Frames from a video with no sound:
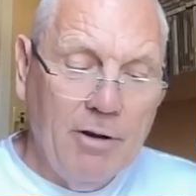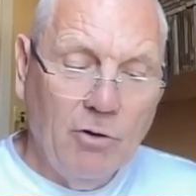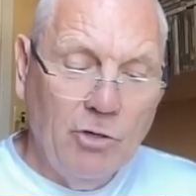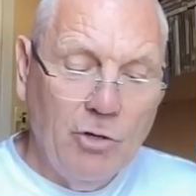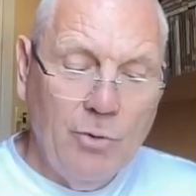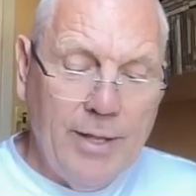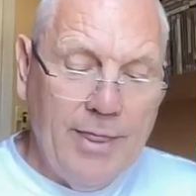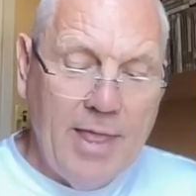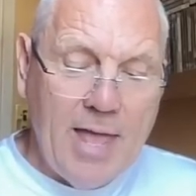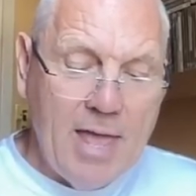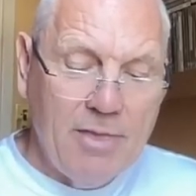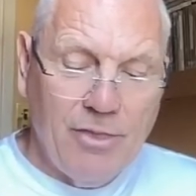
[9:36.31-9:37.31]
on doing
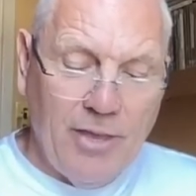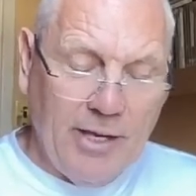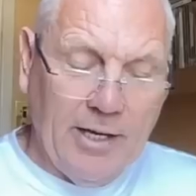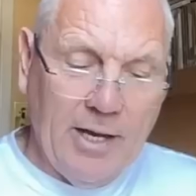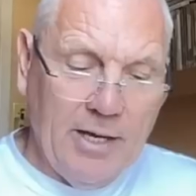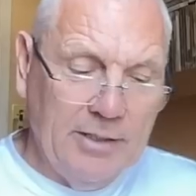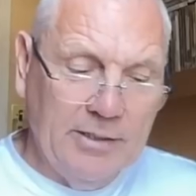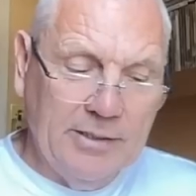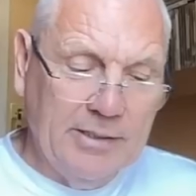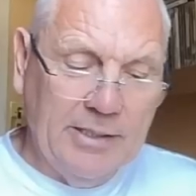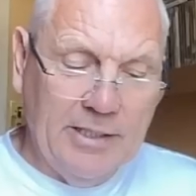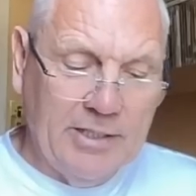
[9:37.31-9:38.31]
their thing, and
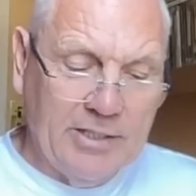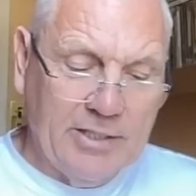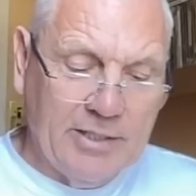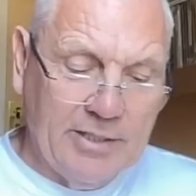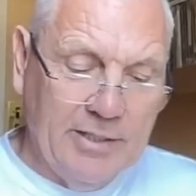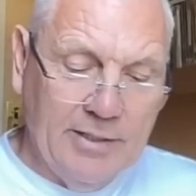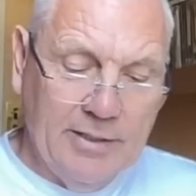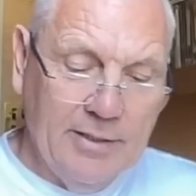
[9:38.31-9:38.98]
it's,